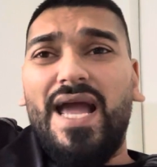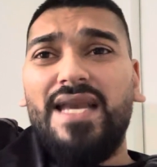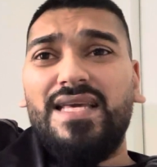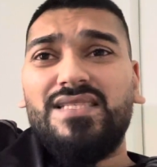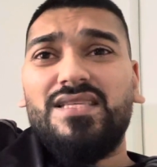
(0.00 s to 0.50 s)

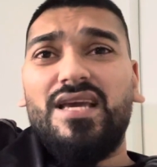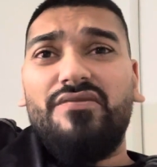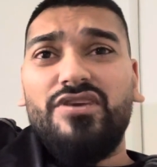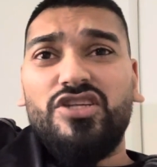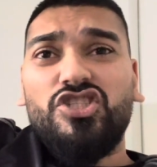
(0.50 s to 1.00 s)
any
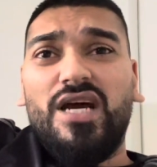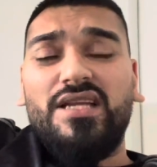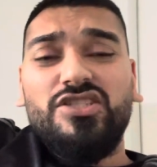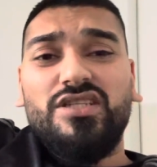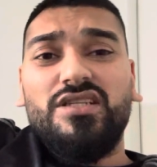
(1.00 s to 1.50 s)
serious
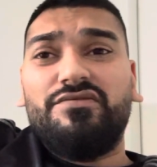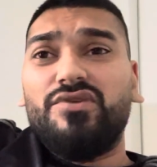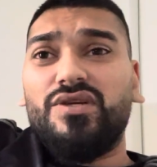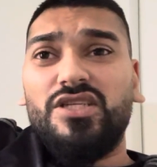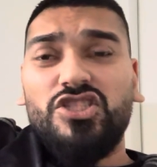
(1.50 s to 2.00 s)
challenge in the
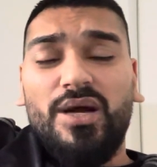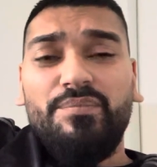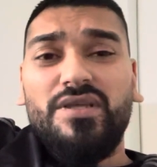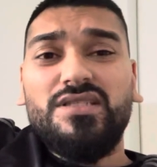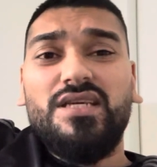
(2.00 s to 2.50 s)
fucking
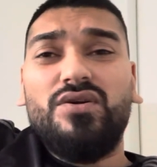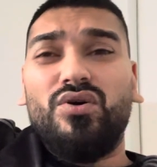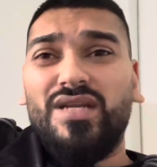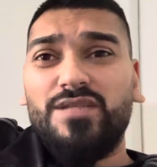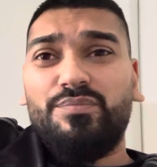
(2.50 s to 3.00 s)
Champions League or
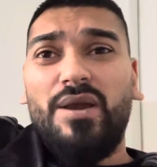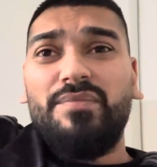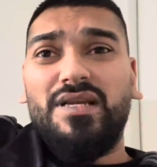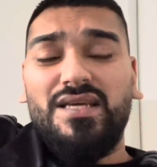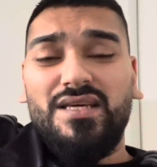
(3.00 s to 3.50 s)
this
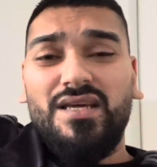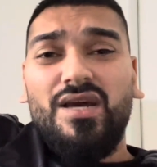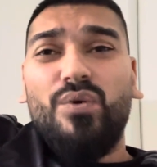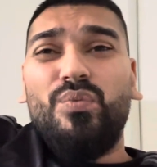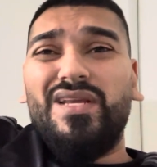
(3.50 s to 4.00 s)
Premier League,
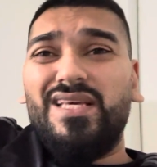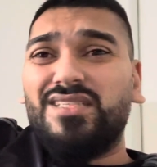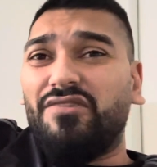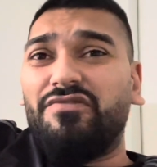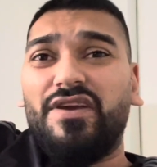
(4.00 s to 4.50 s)
we need
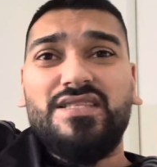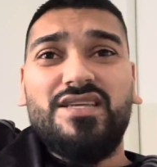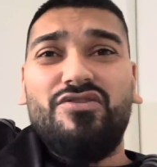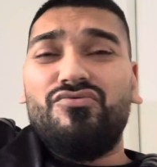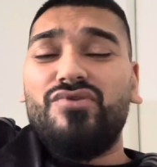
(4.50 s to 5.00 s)
to fix
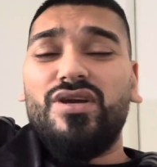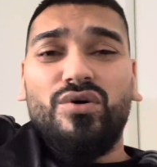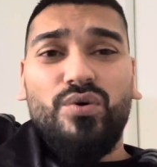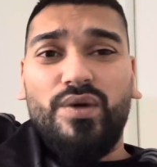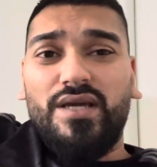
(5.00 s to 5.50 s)
it real
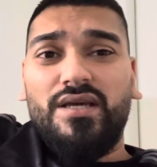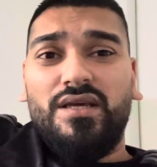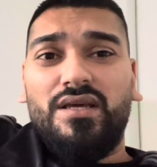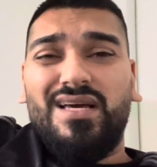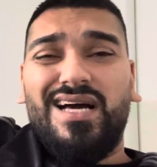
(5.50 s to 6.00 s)
quick.
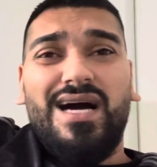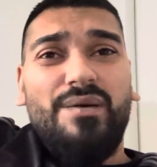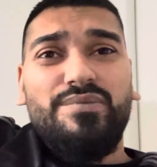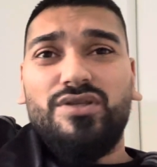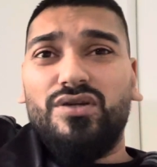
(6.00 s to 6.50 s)

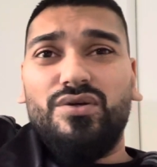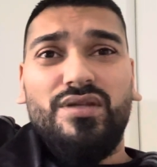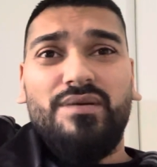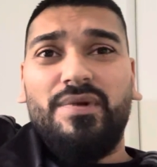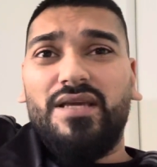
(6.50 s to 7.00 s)

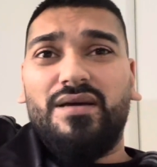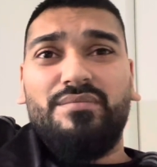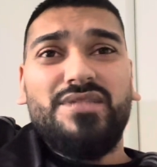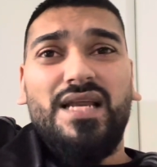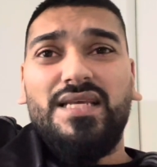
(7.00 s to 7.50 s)
Absolutely, mate. I'm
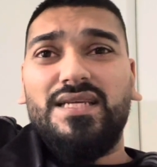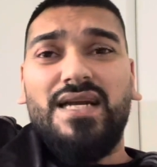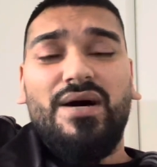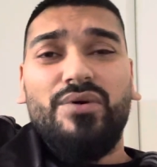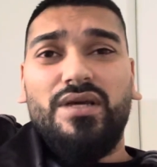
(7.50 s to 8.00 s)
telling you
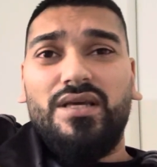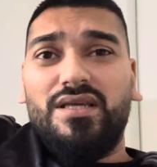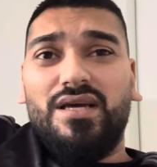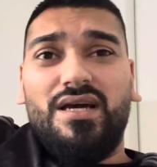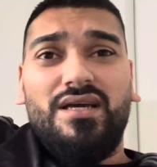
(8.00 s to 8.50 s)
now.
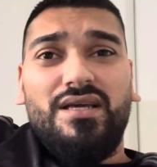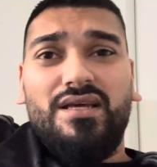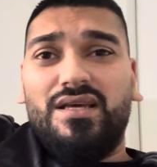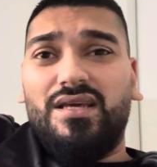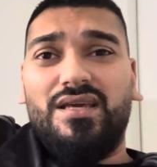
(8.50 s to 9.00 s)
Yeah,
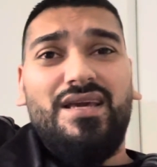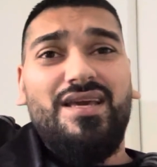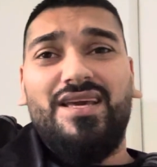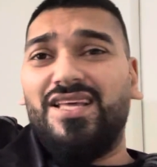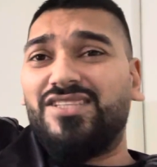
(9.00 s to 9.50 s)

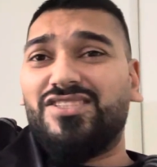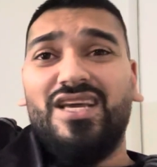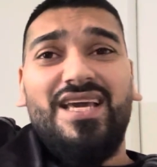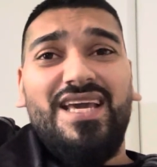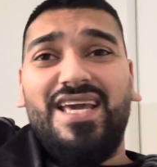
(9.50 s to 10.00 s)

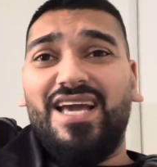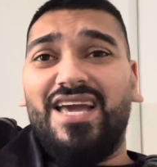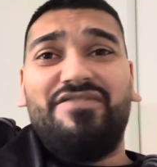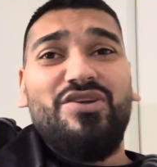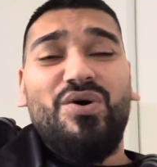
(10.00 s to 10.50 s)

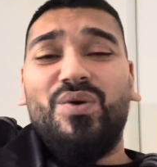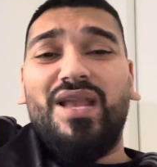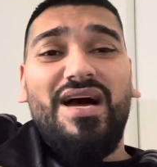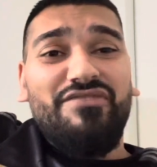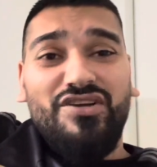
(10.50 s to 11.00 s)
if you don't
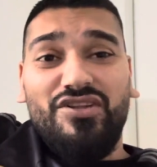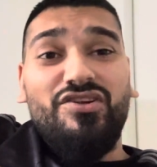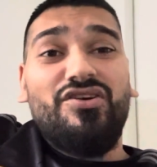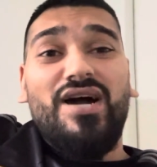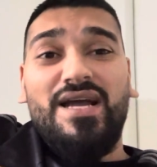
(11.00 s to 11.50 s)
laugh, you go
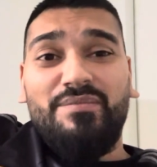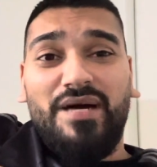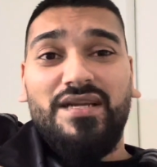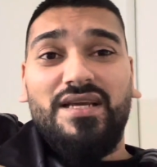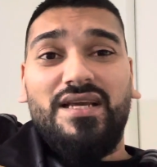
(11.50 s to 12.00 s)
cry,
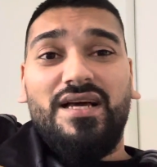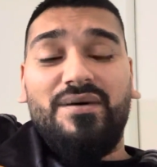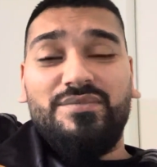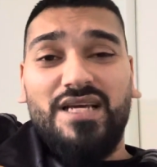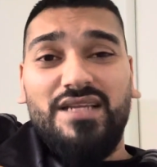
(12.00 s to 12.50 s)
man.
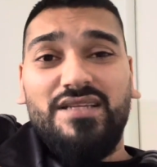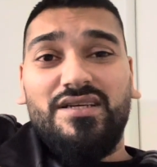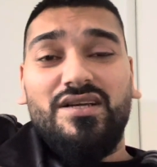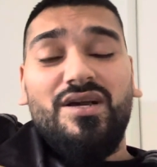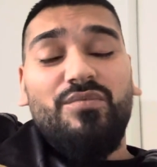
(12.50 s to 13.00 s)
I'm telling you.
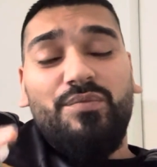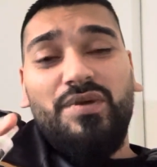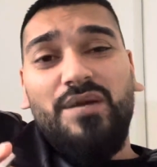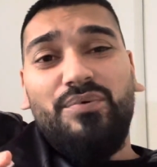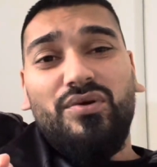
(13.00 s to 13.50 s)
But
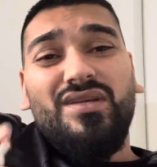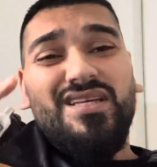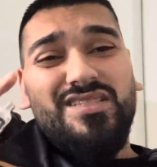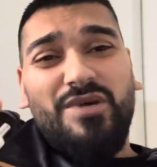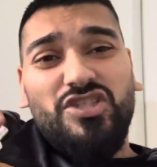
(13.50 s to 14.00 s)
people,
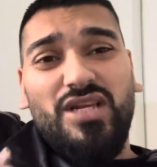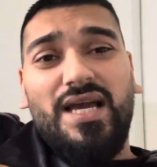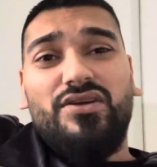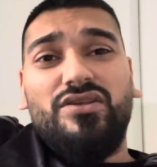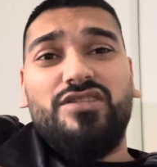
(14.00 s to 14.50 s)
smash a
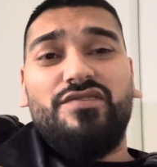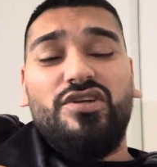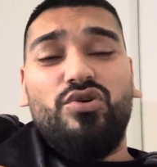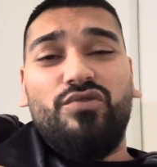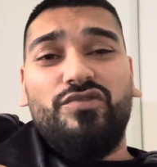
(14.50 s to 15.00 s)
like on this
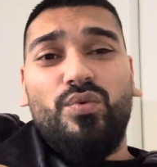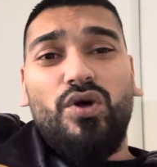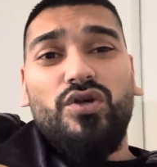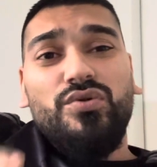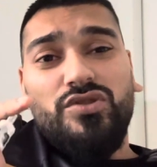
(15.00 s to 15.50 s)
video if you want
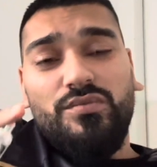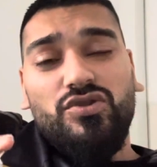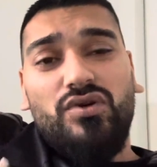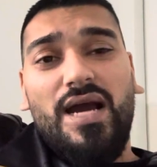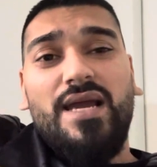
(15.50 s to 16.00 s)
to.
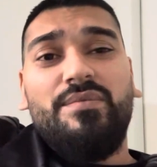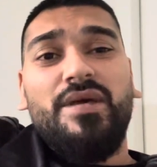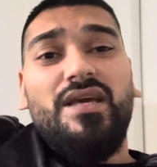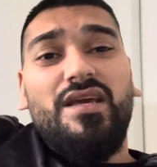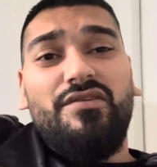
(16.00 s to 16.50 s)
Subscribe
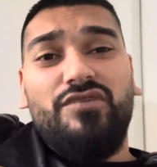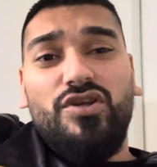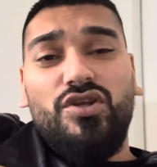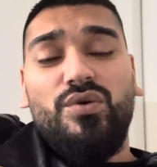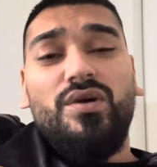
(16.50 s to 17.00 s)
if you're
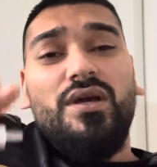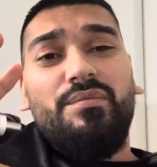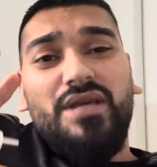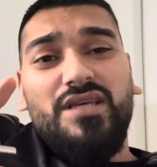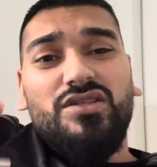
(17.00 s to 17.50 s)
new.
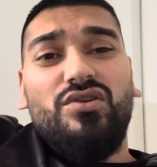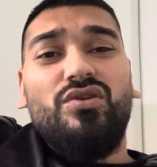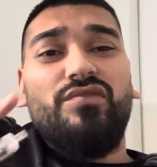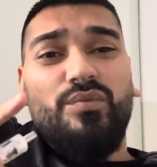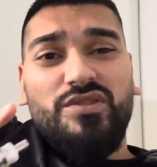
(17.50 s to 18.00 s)
Peace and
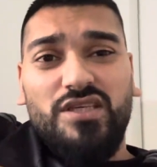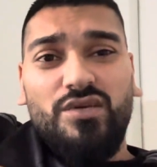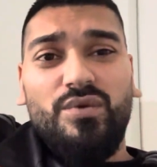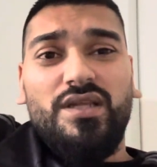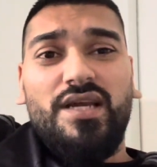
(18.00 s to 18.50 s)
love, and we'll see
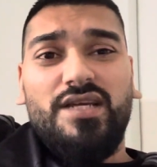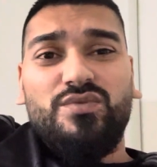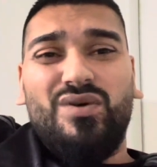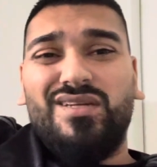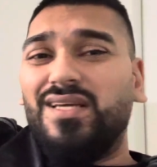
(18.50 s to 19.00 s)
you on the next
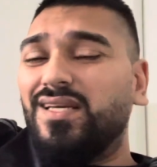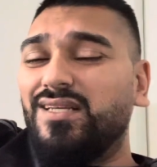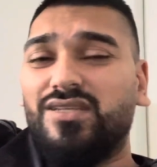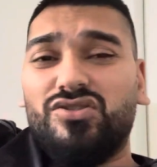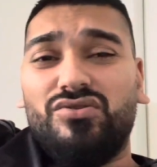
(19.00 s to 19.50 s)
one.
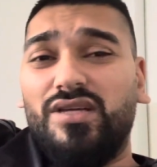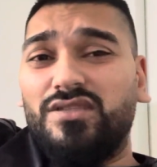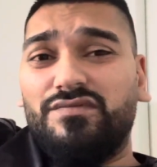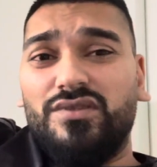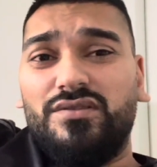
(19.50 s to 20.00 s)

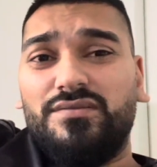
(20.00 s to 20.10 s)
Disgraceful.